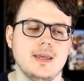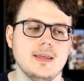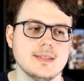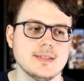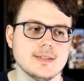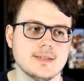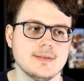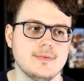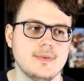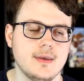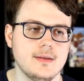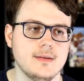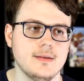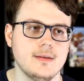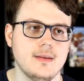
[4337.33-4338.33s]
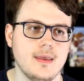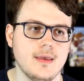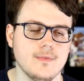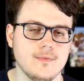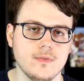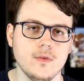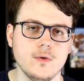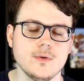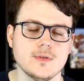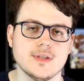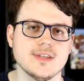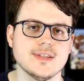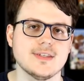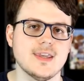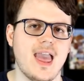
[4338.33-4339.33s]
means that it
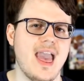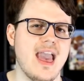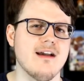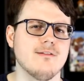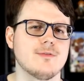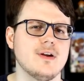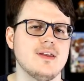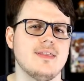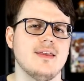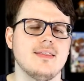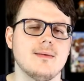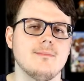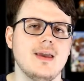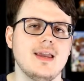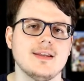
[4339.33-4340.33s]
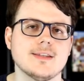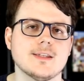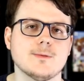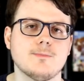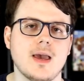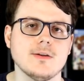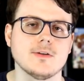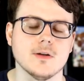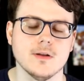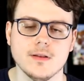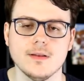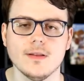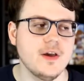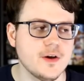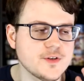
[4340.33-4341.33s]
loses everything that made it special.
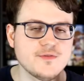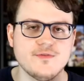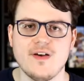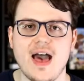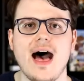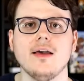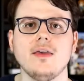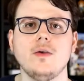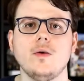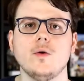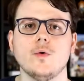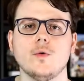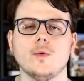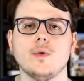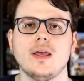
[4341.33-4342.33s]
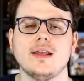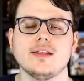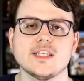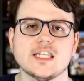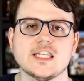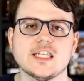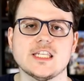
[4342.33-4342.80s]
There's value in...